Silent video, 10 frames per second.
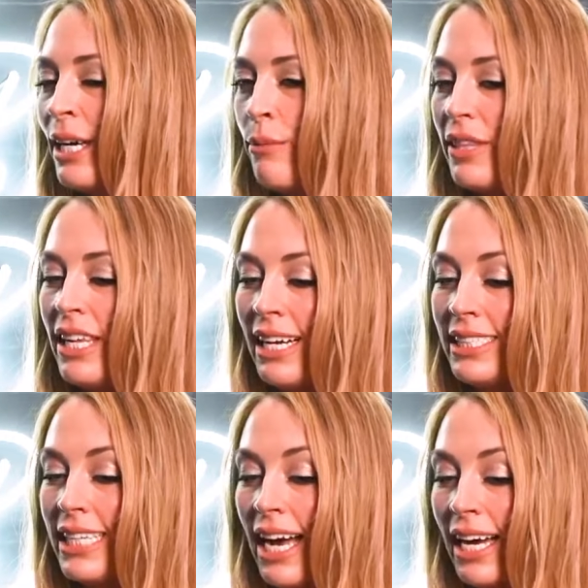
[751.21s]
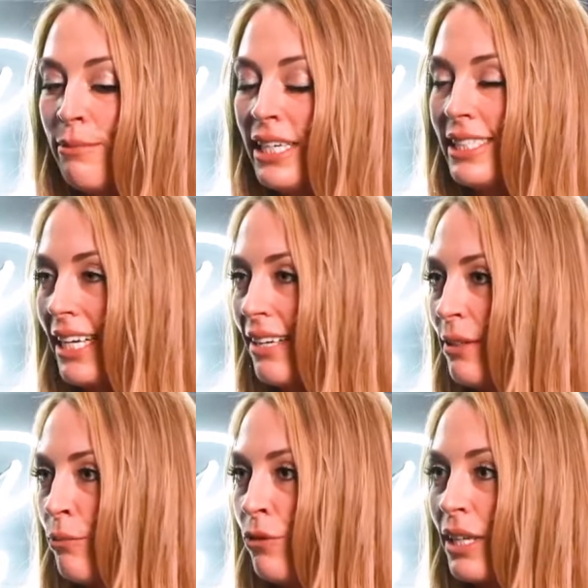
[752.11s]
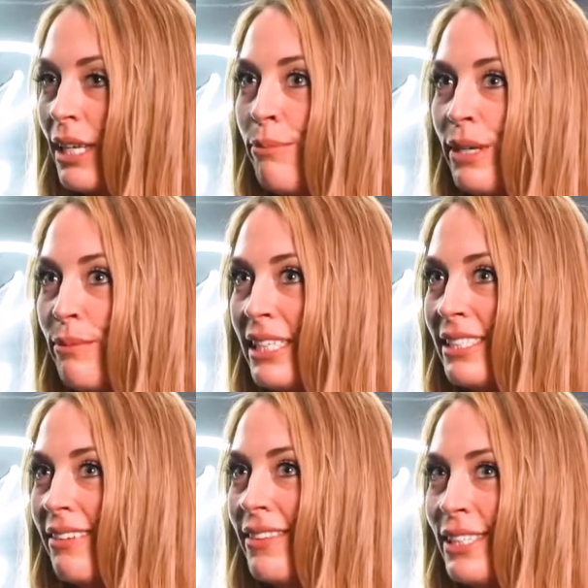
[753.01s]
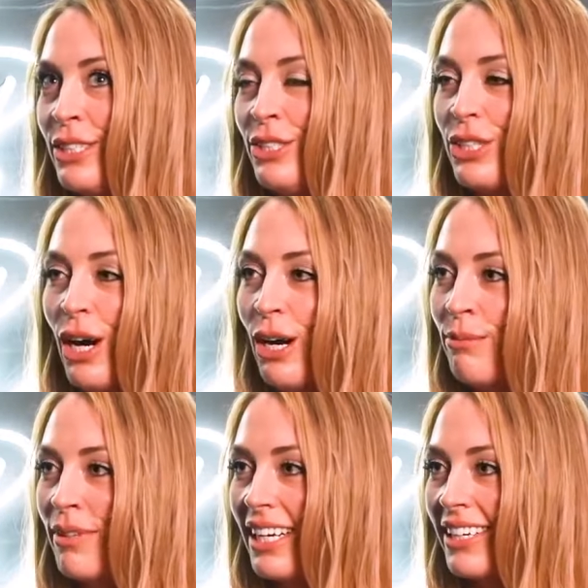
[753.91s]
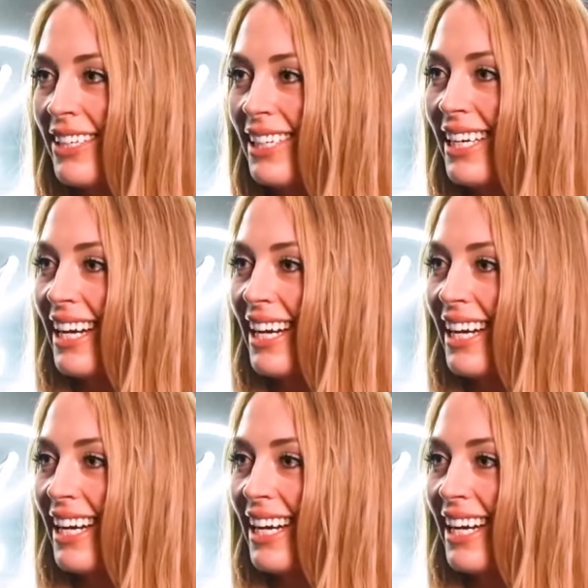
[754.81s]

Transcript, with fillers: But then I tied myself and really built myself this job that I couldn't get